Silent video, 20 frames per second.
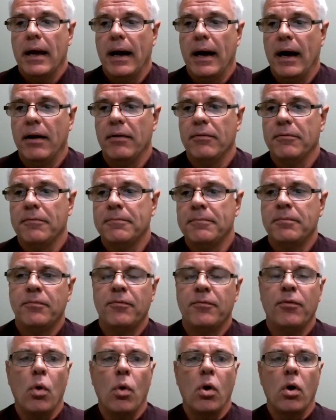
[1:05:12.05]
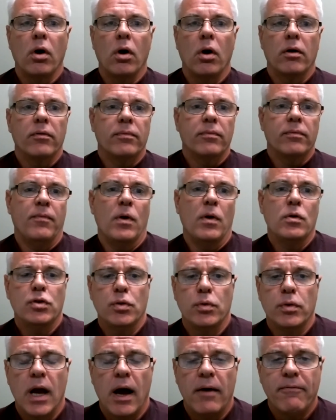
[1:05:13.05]
Um, for folks
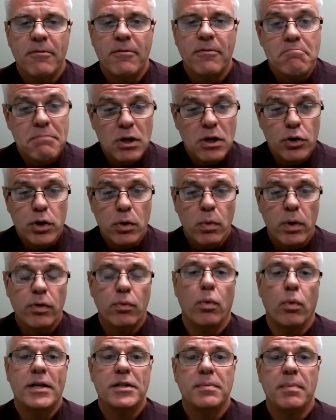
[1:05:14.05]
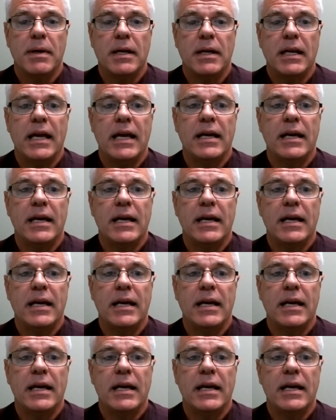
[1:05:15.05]
who are not familiar with respite,